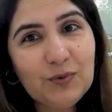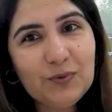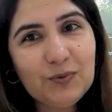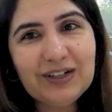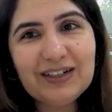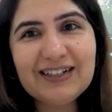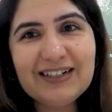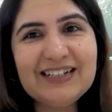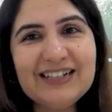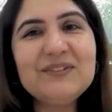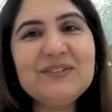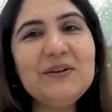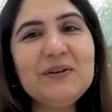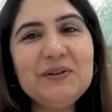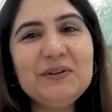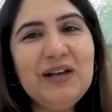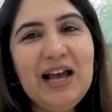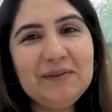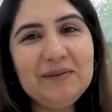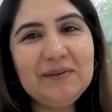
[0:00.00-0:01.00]
work, it's not
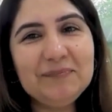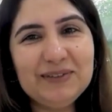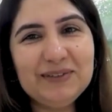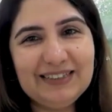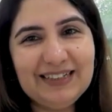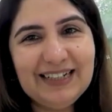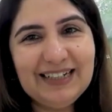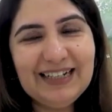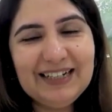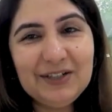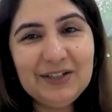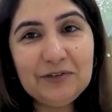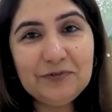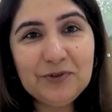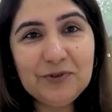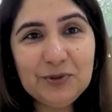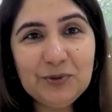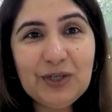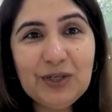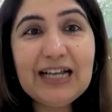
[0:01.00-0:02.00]
going to happen. You have
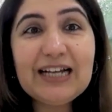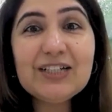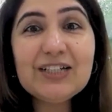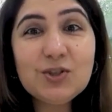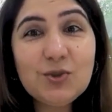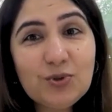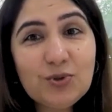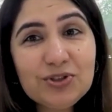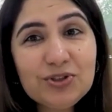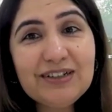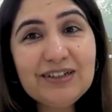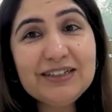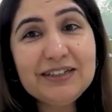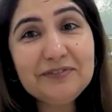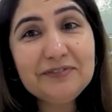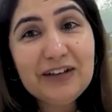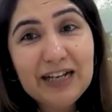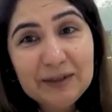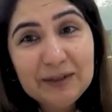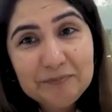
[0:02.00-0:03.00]
to do it like a social
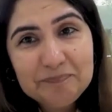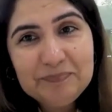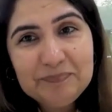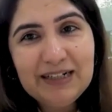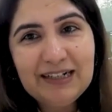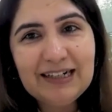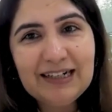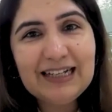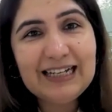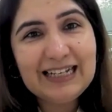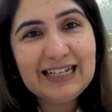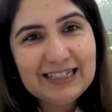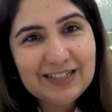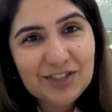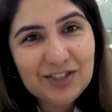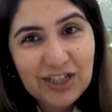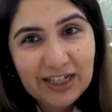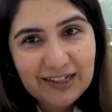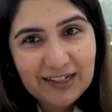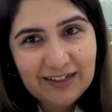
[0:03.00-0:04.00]
development, like an
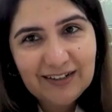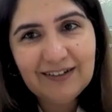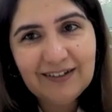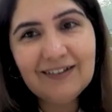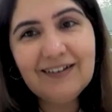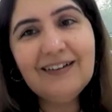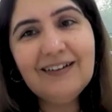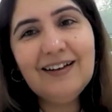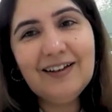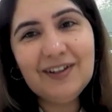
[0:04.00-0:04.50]
agenda,